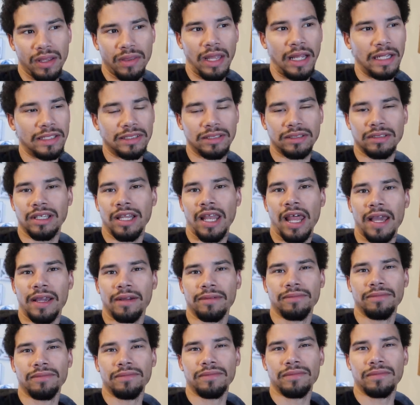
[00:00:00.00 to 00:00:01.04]
that's like
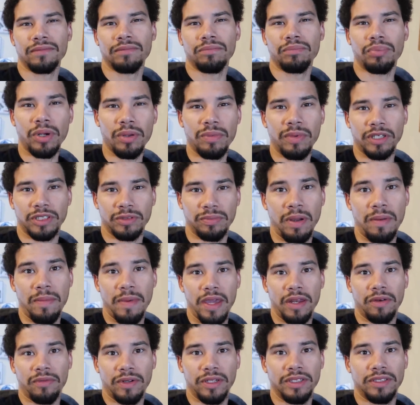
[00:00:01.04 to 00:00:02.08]
pretty much my
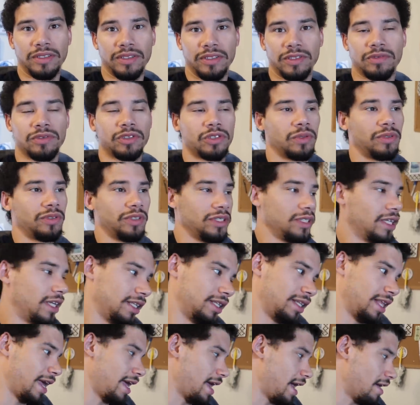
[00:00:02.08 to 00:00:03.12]
main reasons for switching. They
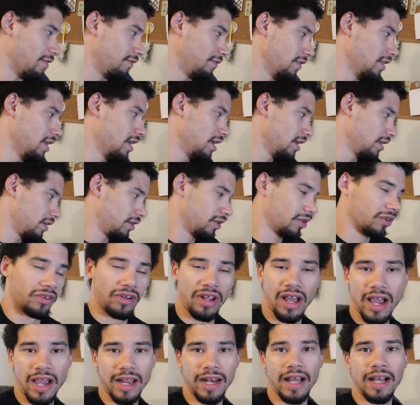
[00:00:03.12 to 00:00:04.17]
they have
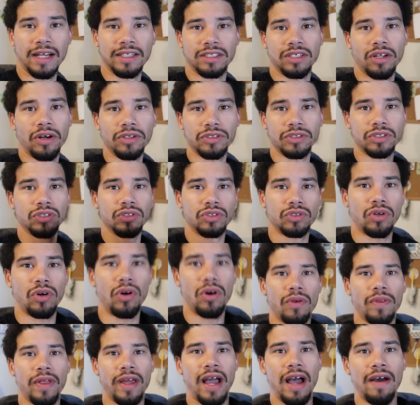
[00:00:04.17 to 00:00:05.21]
Eurodyne has launch
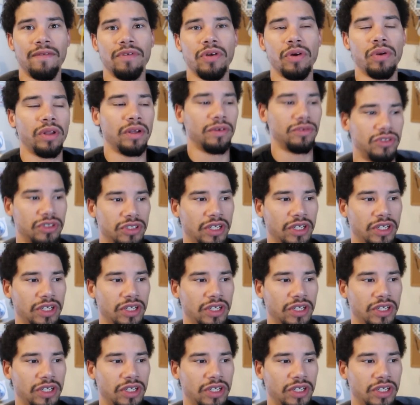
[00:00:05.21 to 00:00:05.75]
control. They have no lift